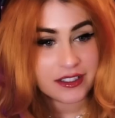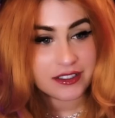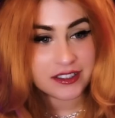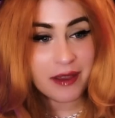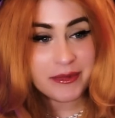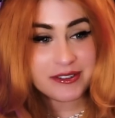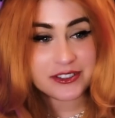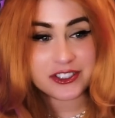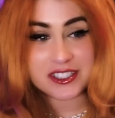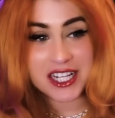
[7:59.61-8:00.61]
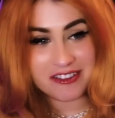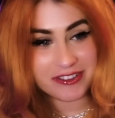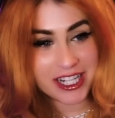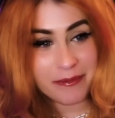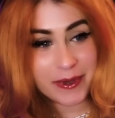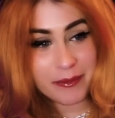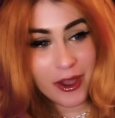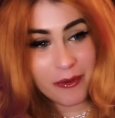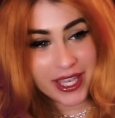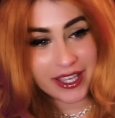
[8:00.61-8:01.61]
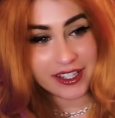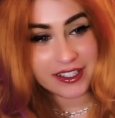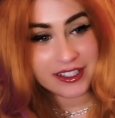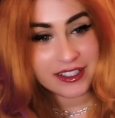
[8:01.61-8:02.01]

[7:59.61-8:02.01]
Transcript: Nami was just gonna have an epic moment.